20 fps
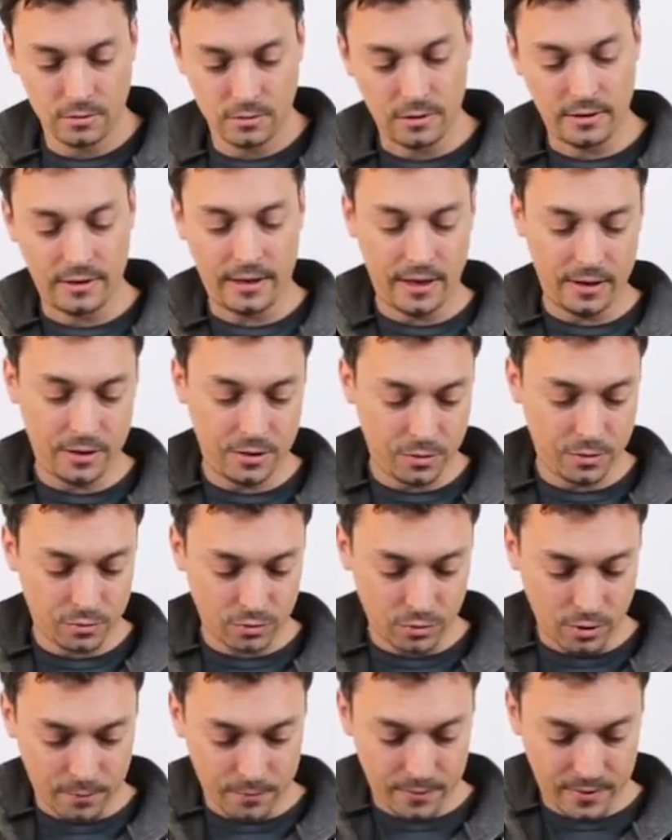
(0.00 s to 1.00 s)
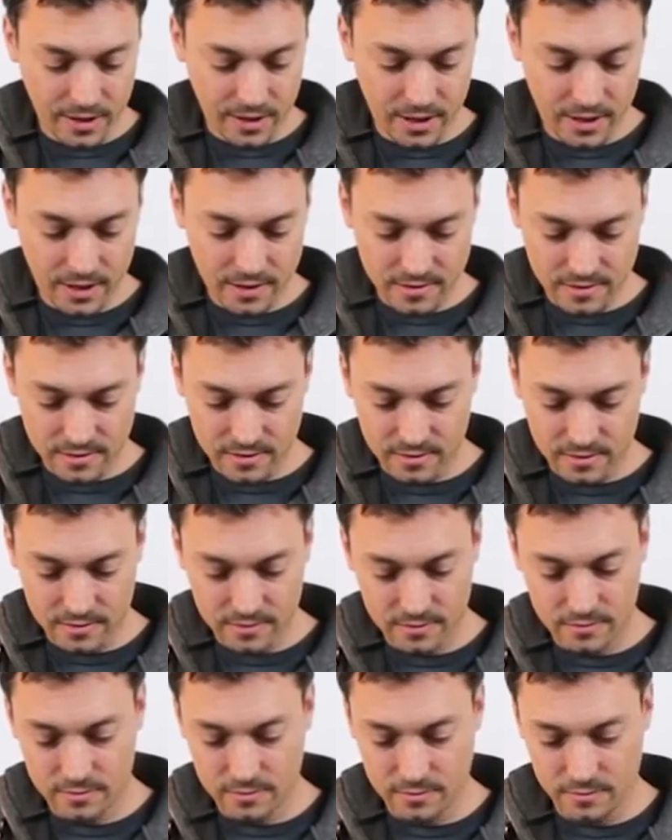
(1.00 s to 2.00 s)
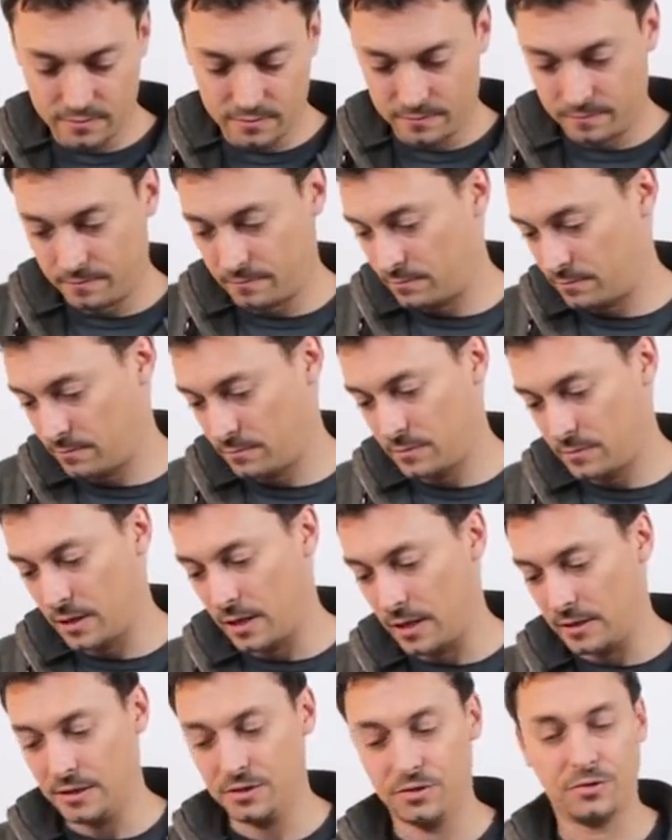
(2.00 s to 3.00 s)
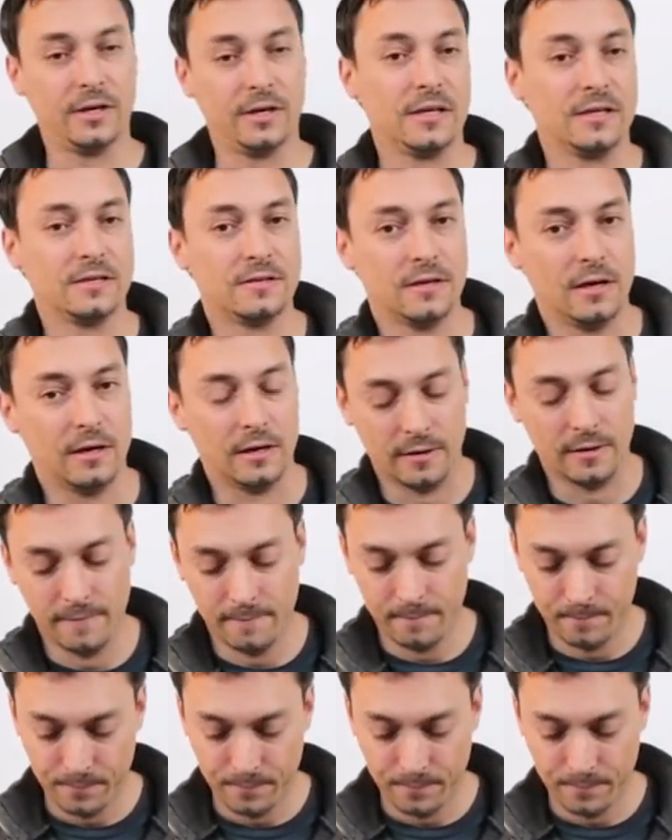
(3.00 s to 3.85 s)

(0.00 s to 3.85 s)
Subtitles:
Then you drop this, and the trick is done.